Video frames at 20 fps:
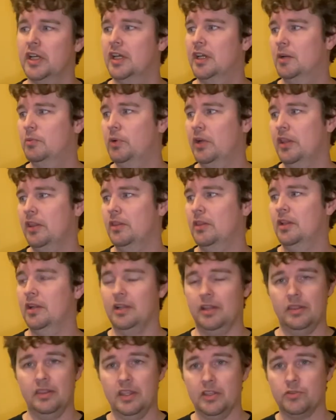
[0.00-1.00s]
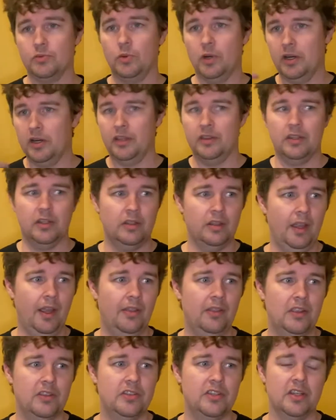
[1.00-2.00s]
I played this one
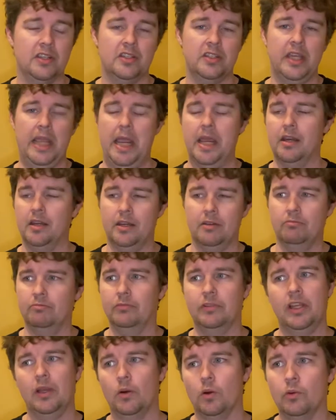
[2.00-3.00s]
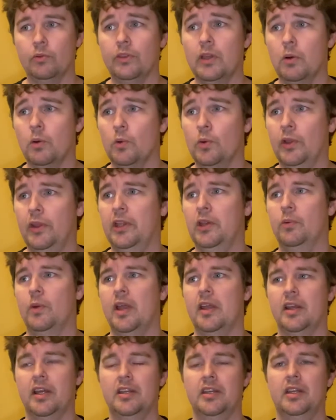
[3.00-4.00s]
and the 16, and they were really
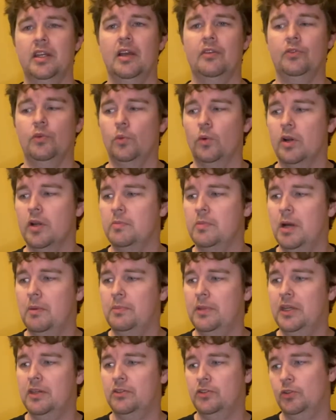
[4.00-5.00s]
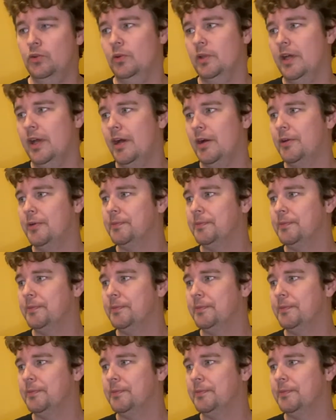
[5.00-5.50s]
great. I didn't have to worry about being too loud.